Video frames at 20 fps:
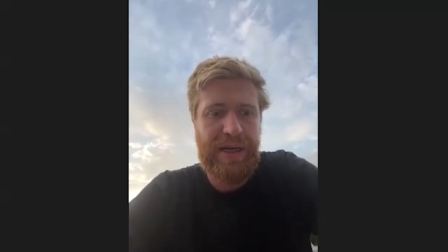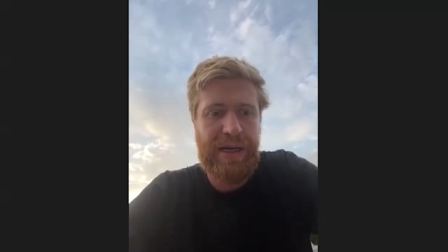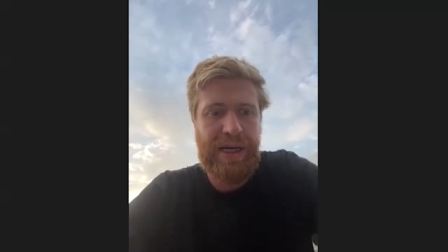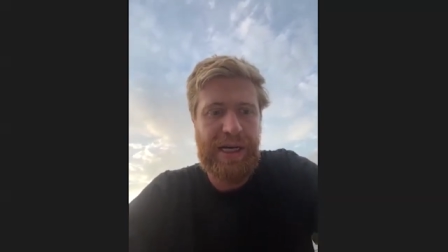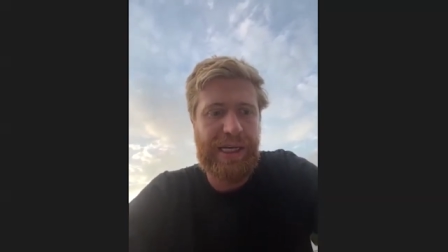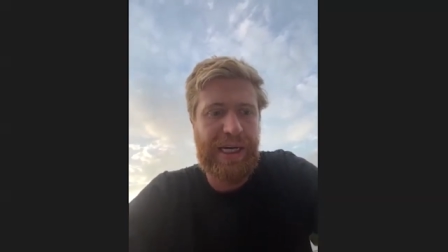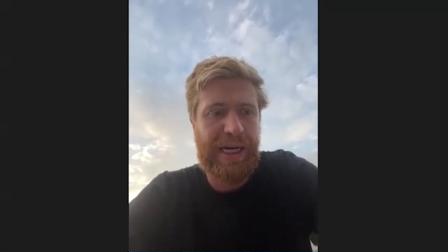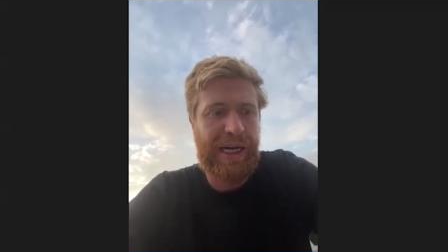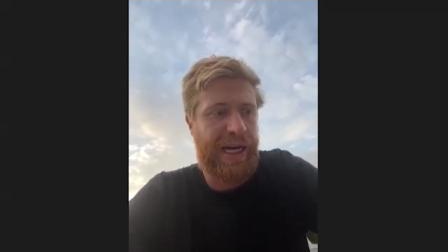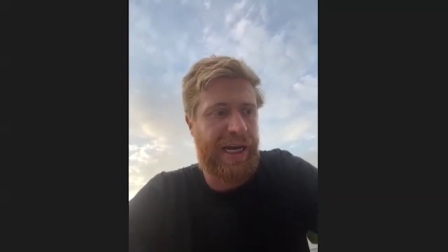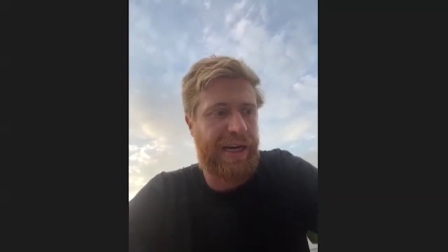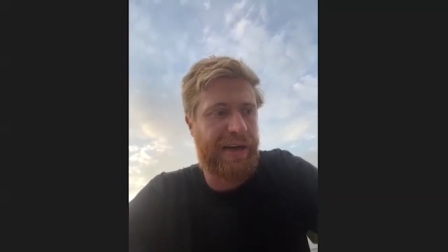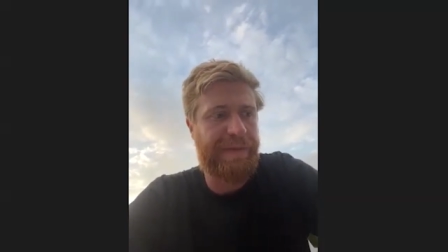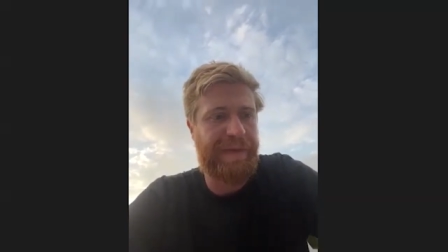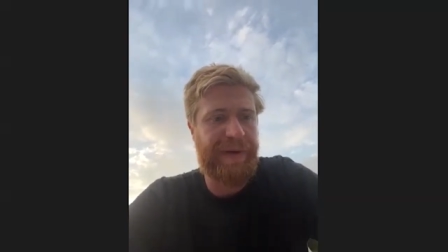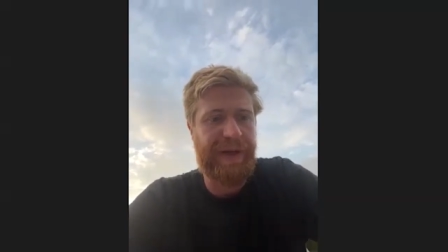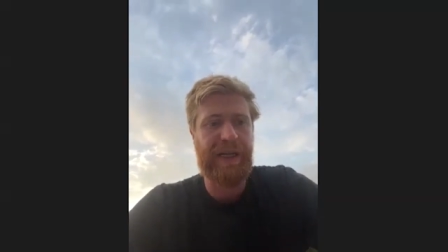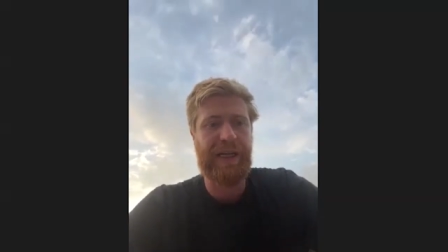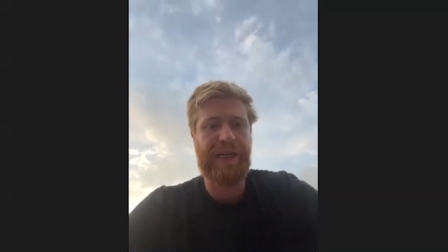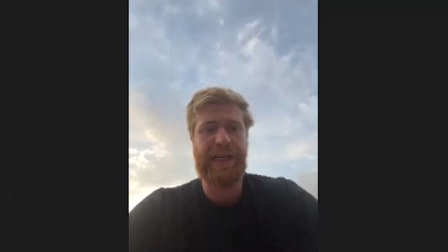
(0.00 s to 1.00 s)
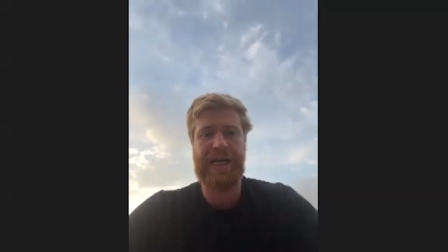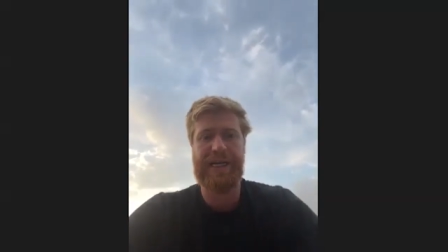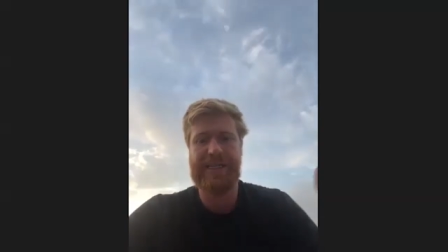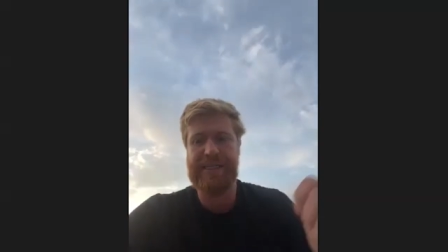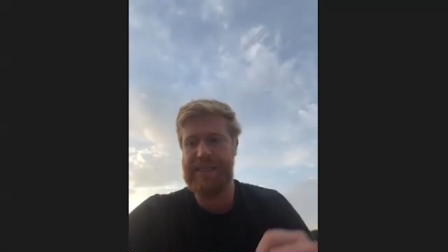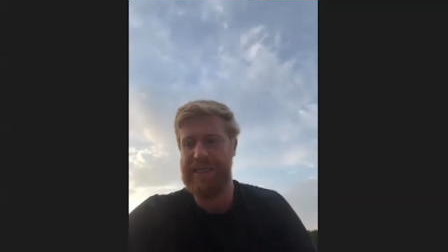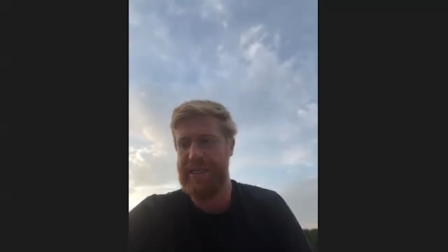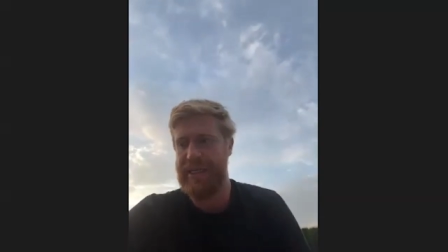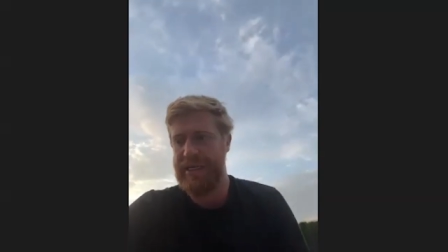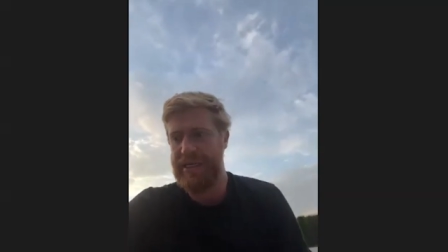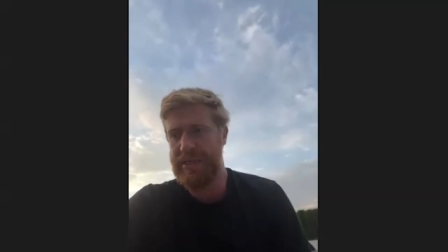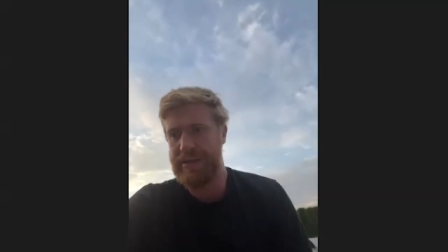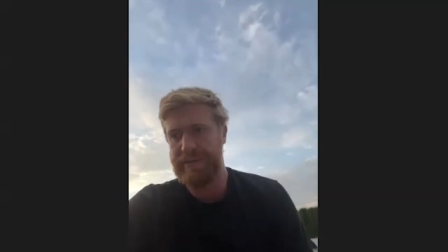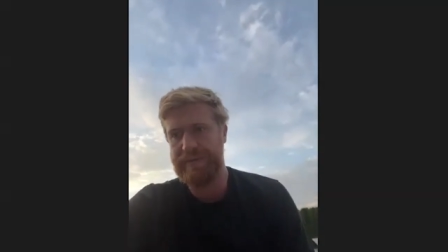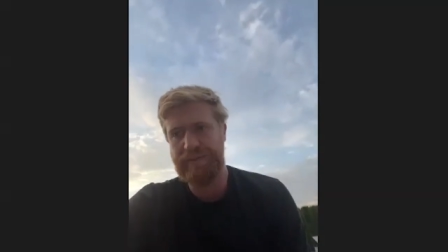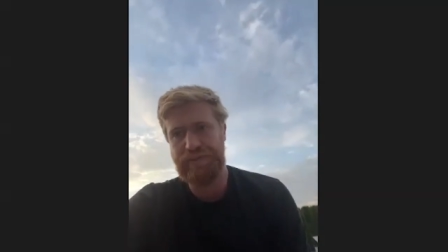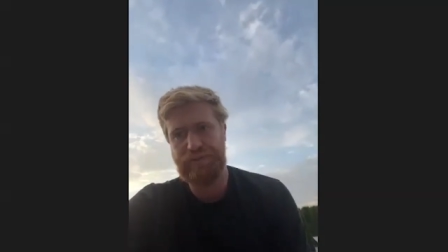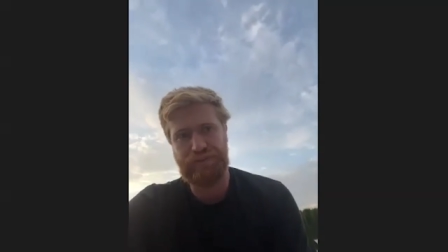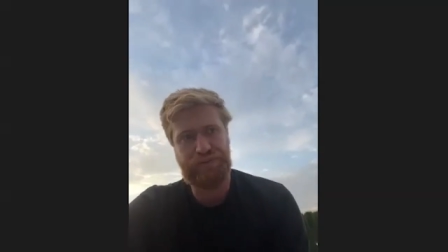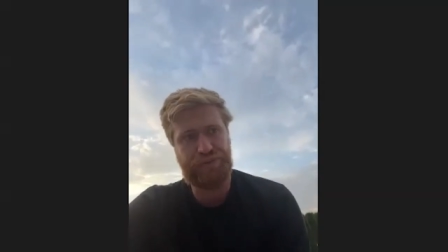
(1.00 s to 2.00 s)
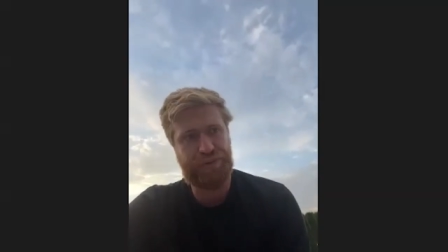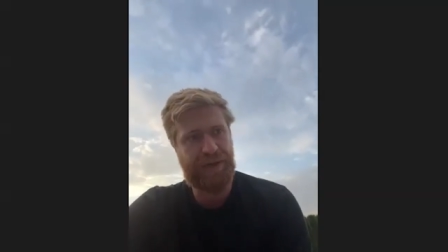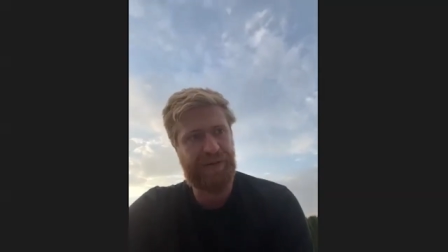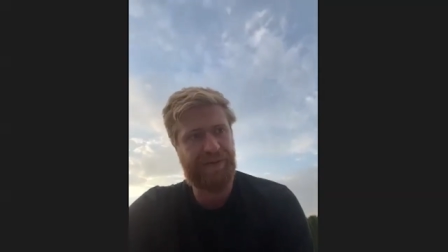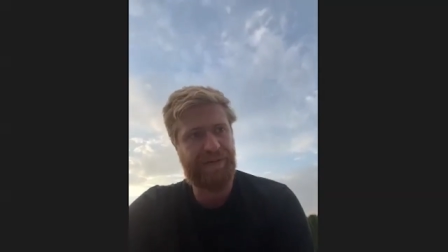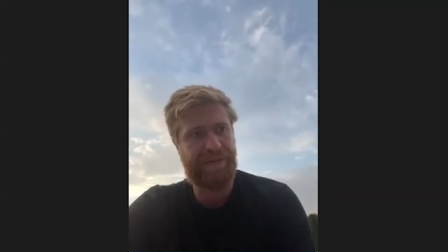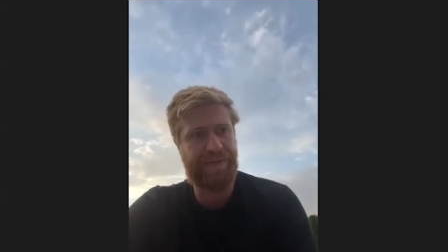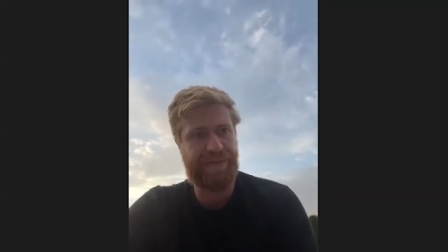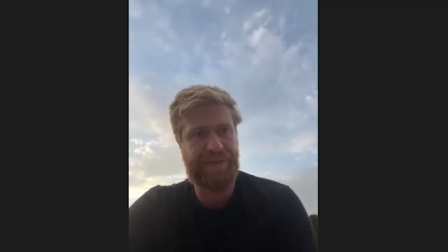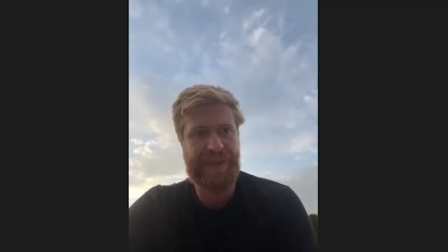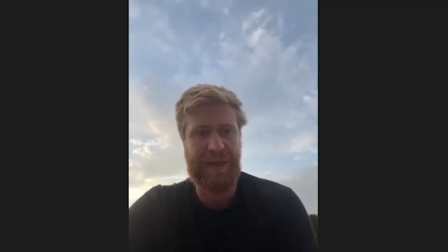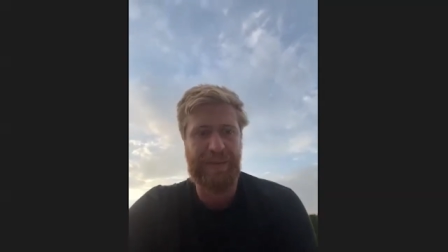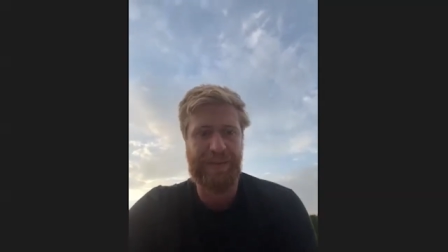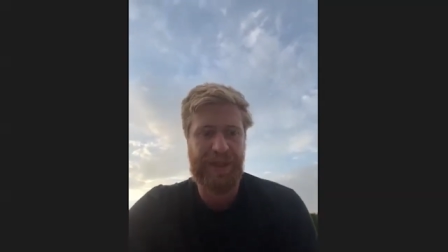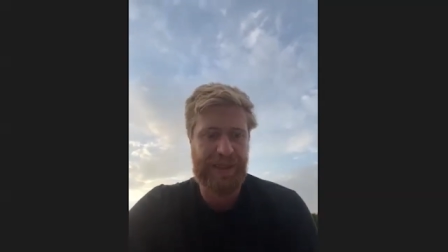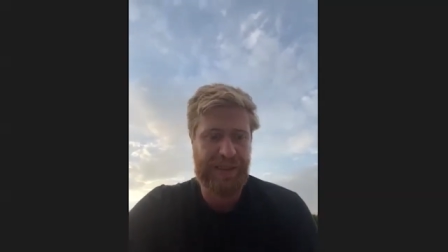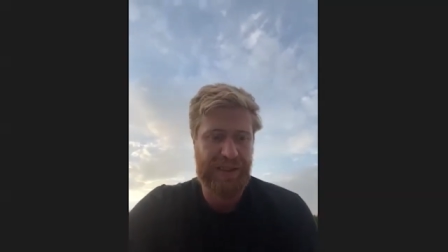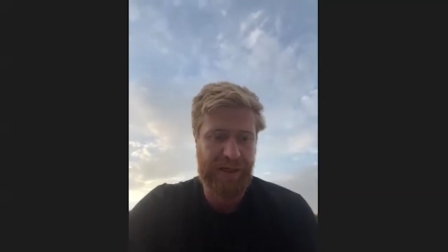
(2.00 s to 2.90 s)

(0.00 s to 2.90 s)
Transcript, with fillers: I kind of had a feeling that uh, if something's